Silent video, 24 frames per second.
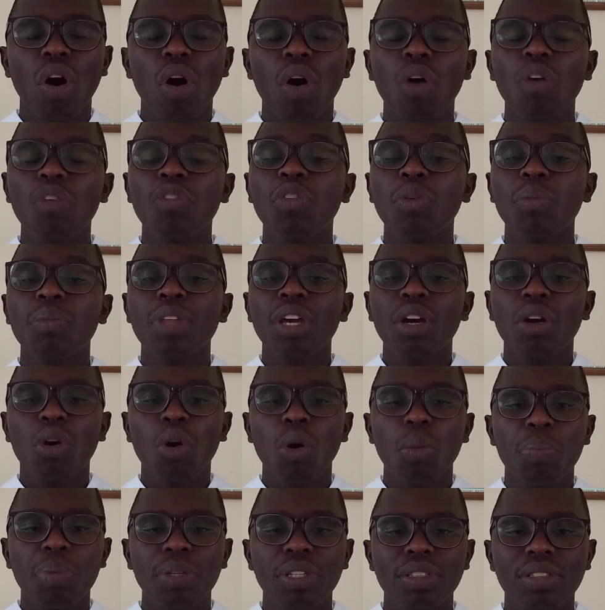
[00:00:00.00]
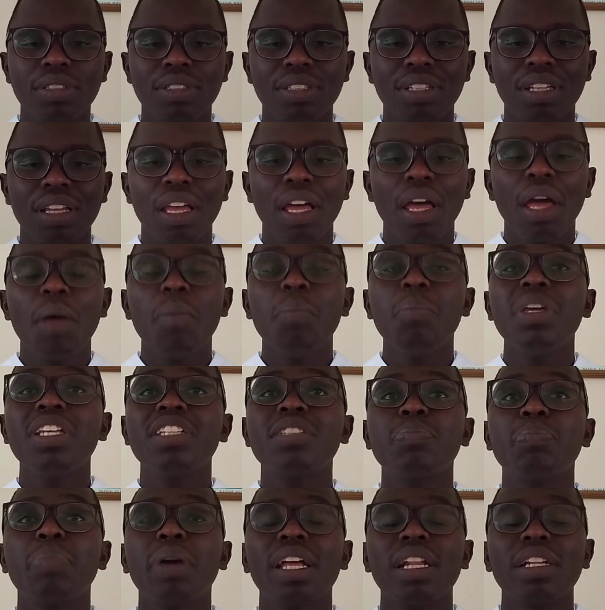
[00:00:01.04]
or from the copies
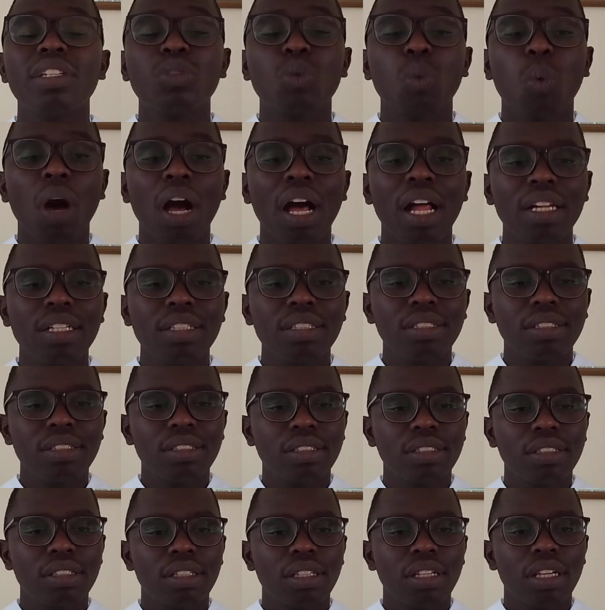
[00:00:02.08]
misspelled words,